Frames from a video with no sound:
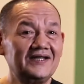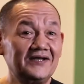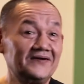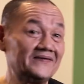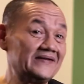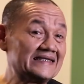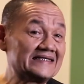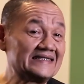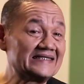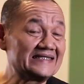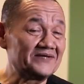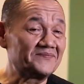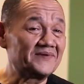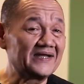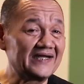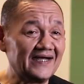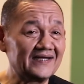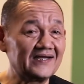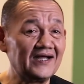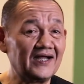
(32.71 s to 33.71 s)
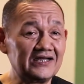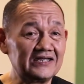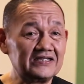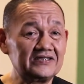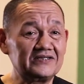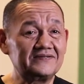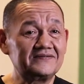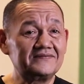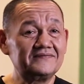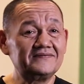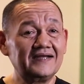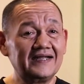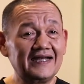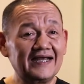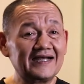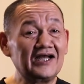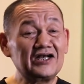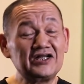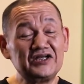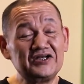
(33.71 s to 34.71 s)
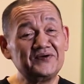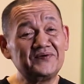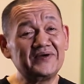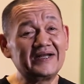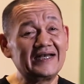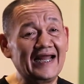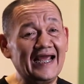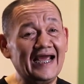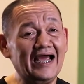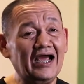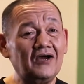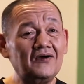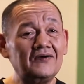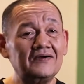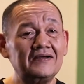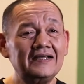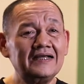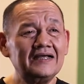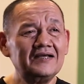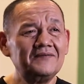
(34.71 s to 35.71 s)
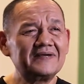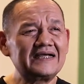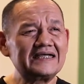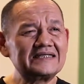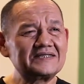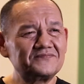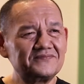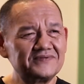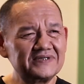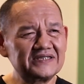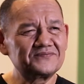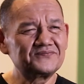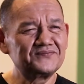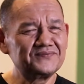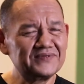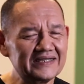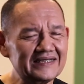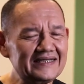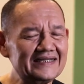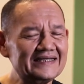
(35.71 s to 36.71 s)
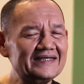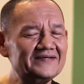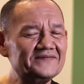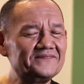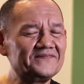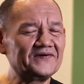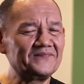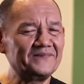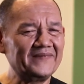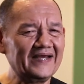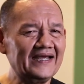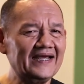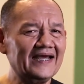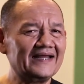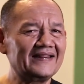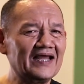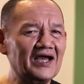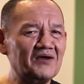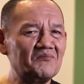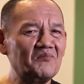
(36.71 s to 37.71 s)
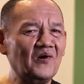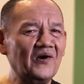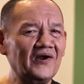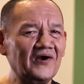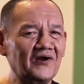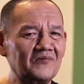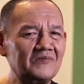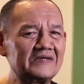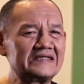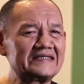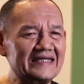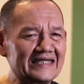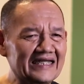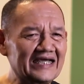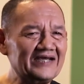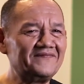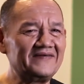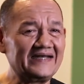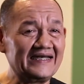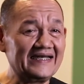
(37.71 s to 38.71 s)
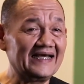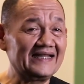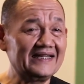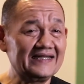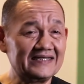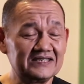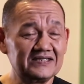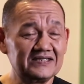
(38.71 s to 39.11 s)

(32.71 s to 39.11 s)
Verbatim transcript: that this is something I gotta do, and I gotta do it now. Because it was really, for me at that point, almost a life and death